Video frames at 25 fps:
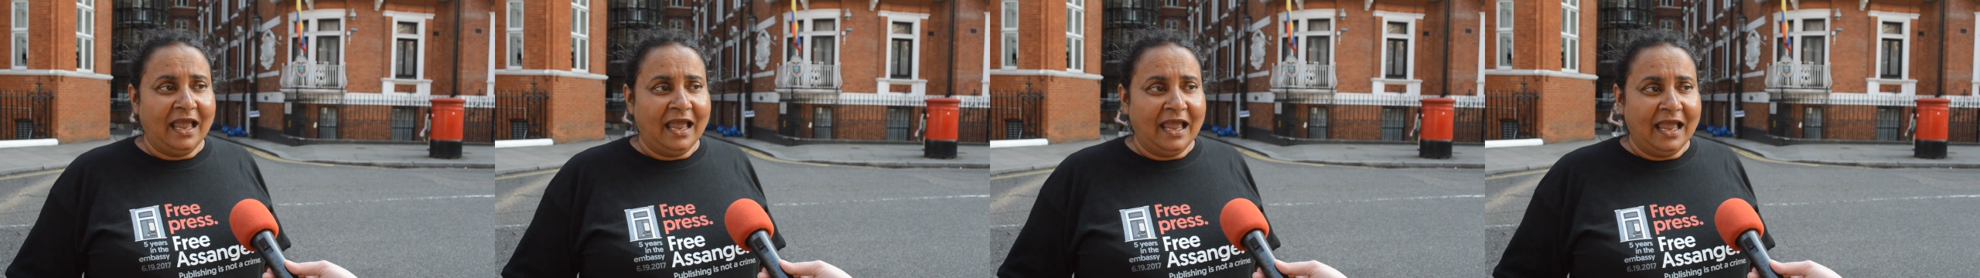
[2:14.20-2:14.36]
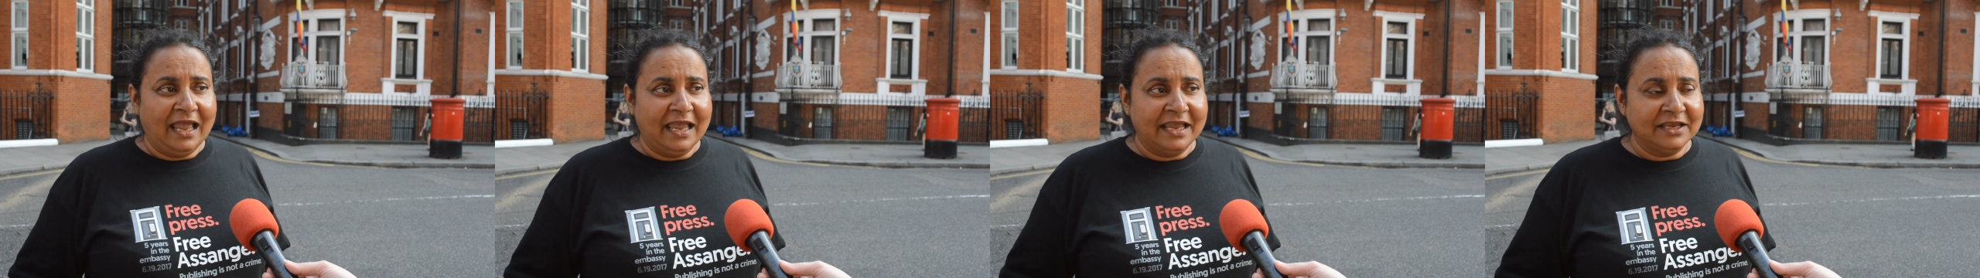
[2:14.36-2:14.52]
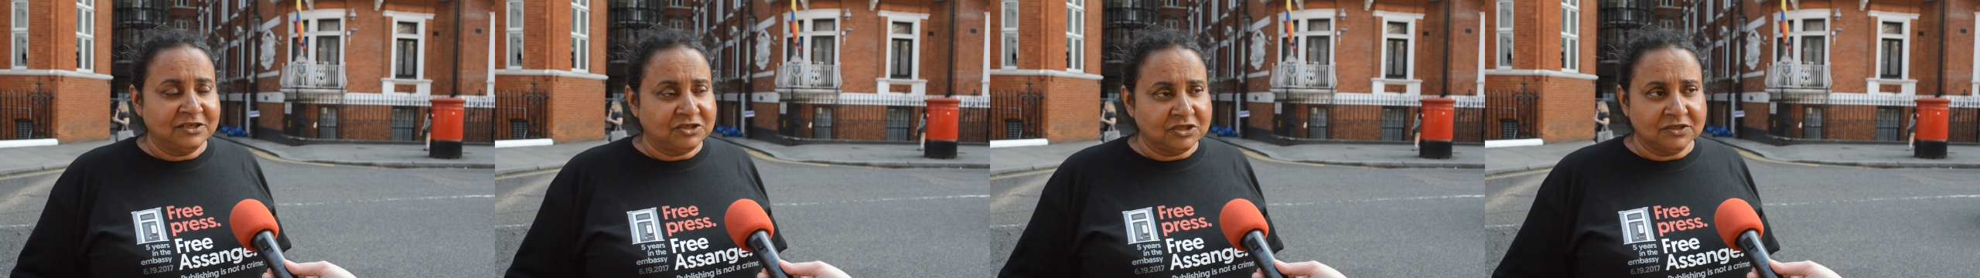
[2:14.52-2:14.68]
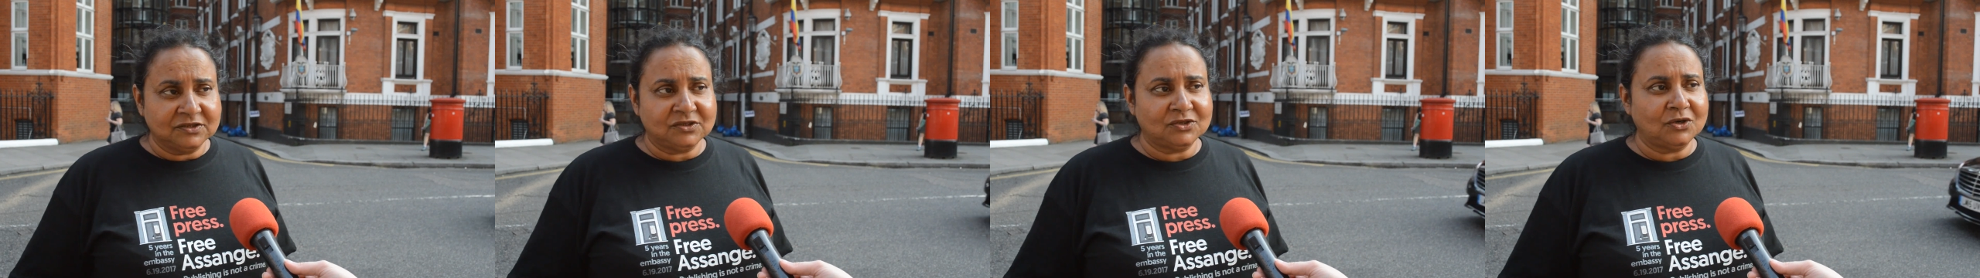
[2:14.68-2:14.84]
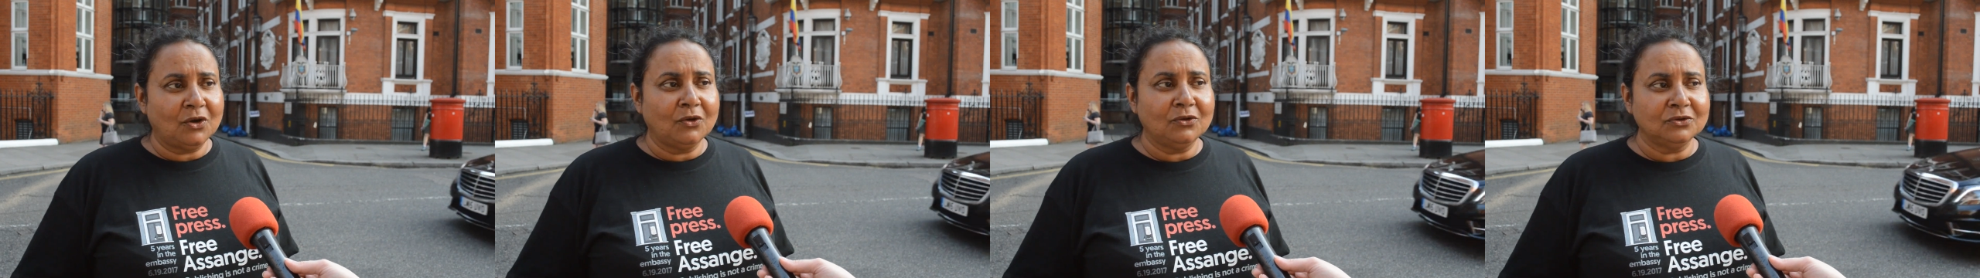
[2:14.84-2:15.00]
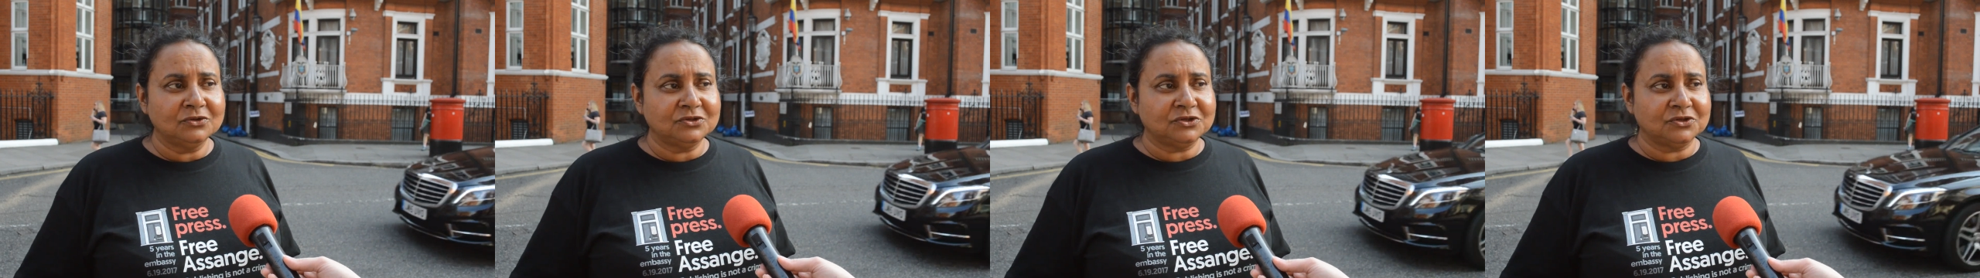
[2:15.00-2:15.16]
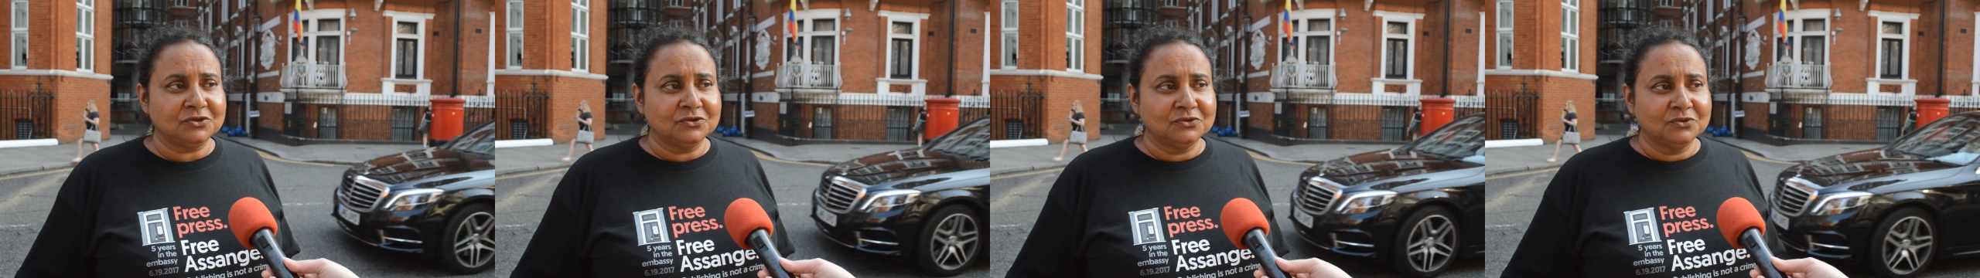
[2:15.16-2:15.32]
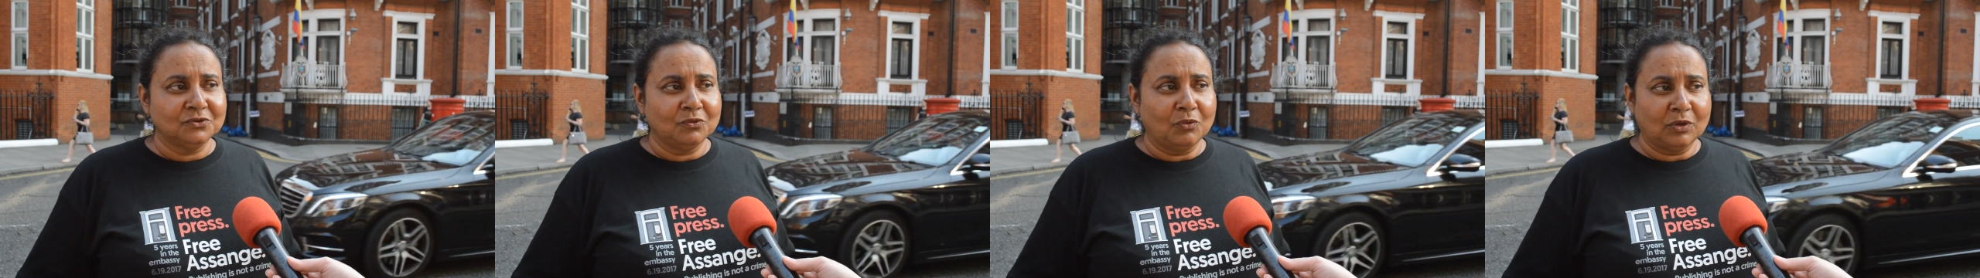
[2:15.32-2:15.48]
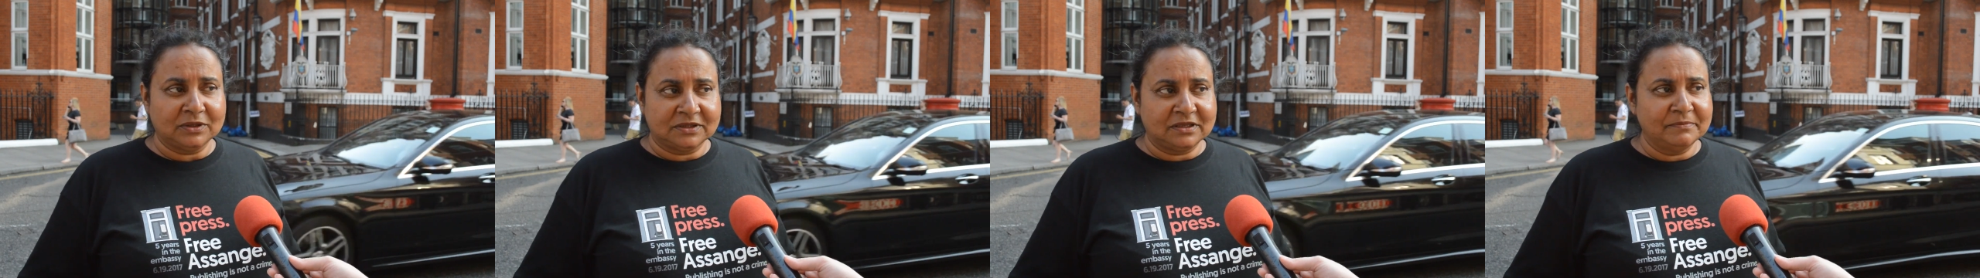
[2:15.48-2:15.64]
He just told you
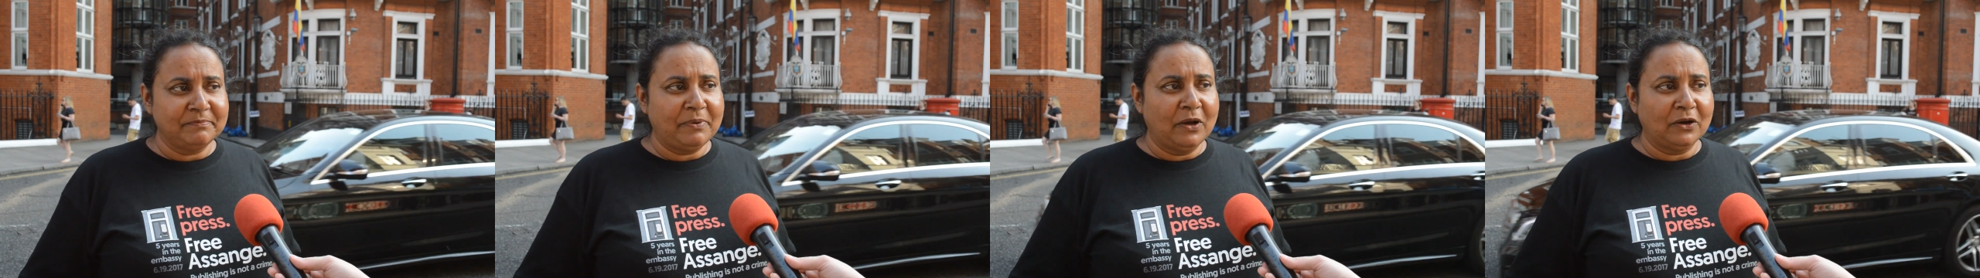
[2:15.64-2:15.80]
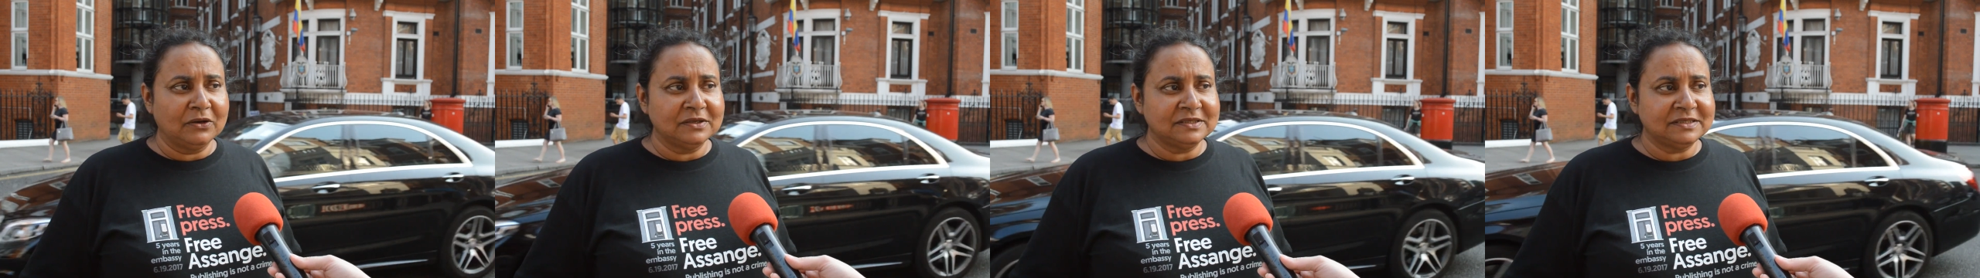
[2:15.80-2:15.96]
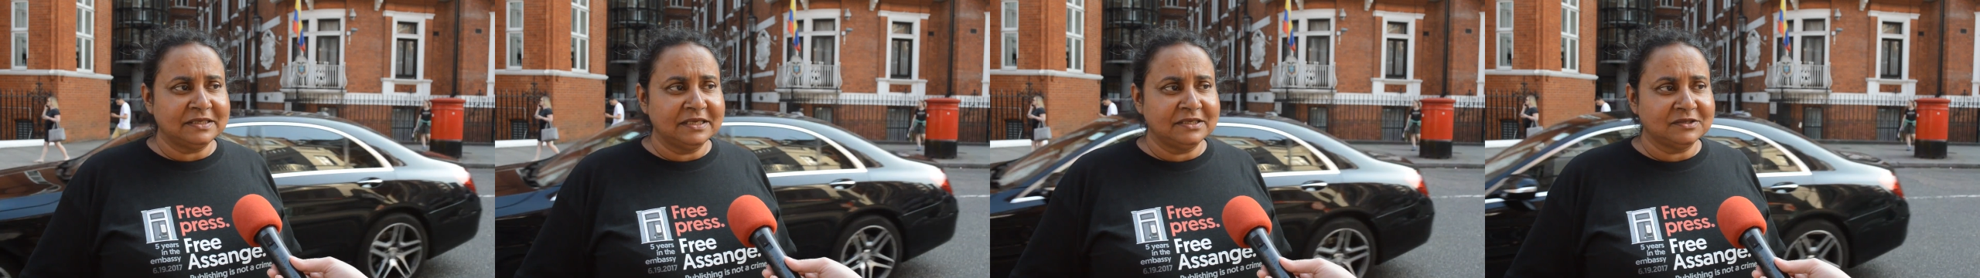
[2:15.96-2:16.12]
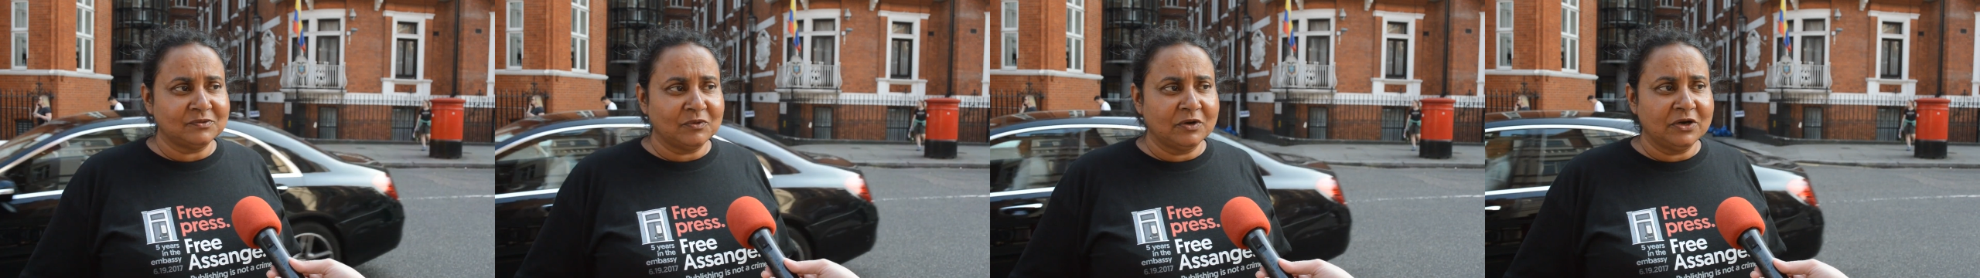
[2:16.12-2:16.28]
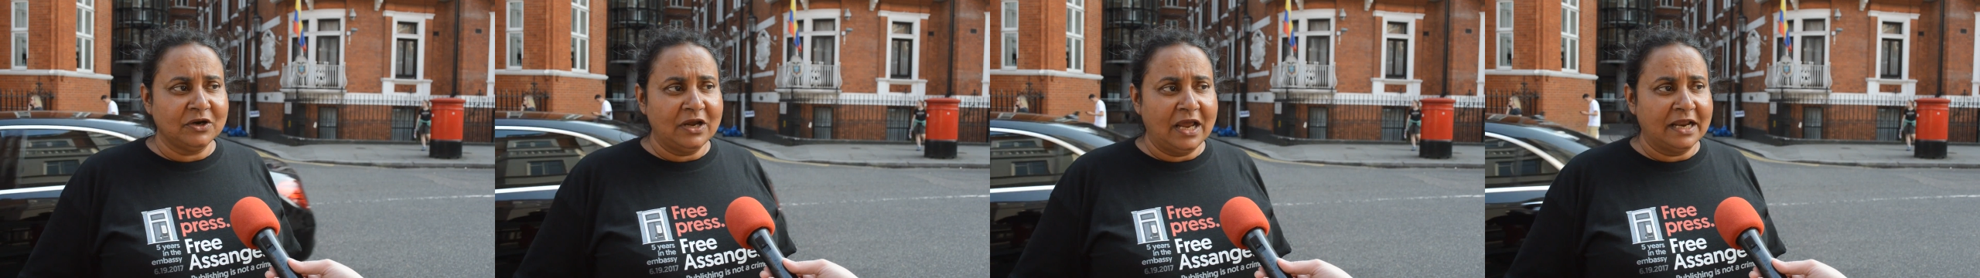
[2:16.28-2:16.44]
what the policies were,